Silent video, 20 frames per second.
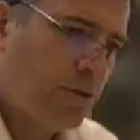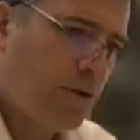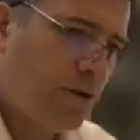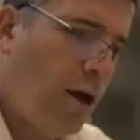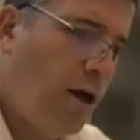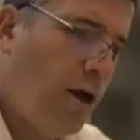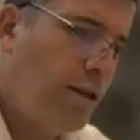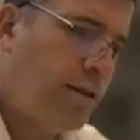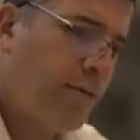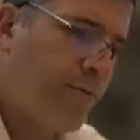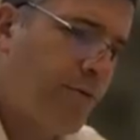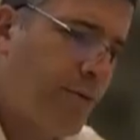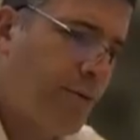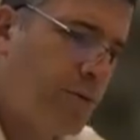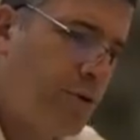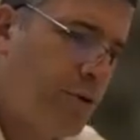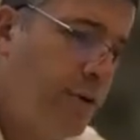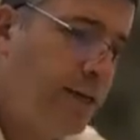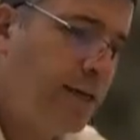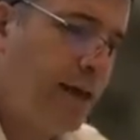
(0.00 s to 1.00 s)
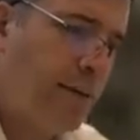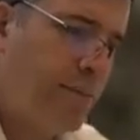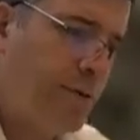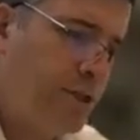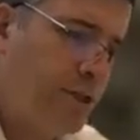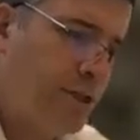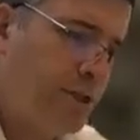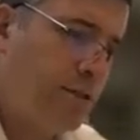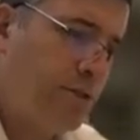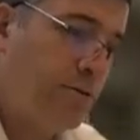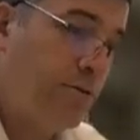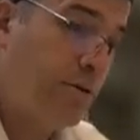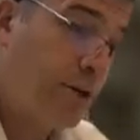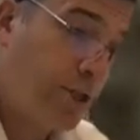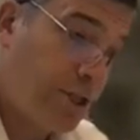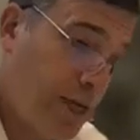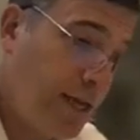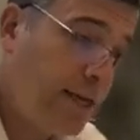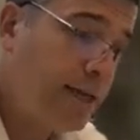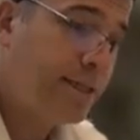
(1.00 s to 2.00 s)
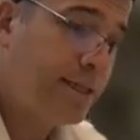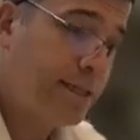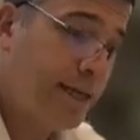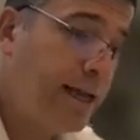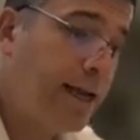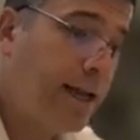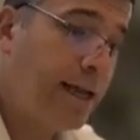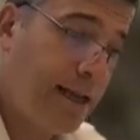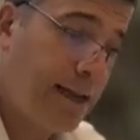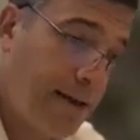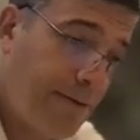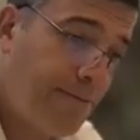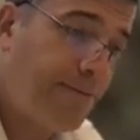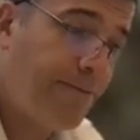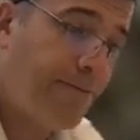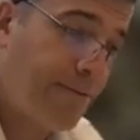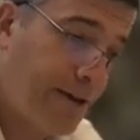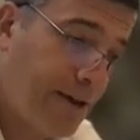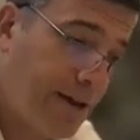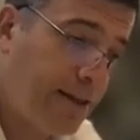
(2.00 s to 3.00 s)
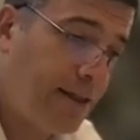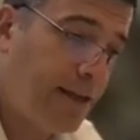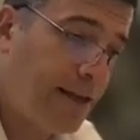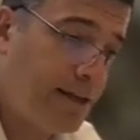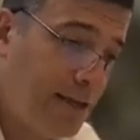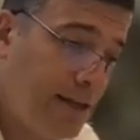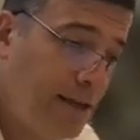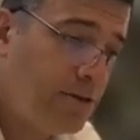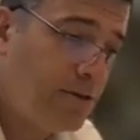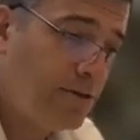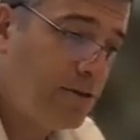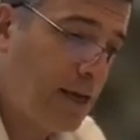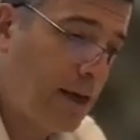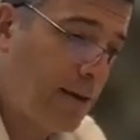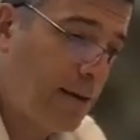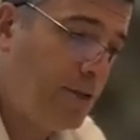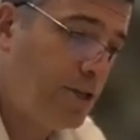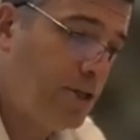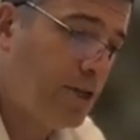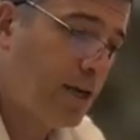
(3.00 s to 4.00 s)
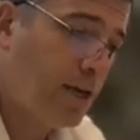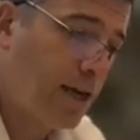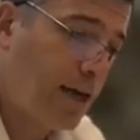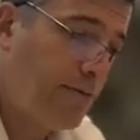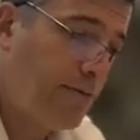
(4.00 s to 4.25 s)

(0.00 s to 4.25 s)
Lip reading: guard them from doing damages. And if they did do damage,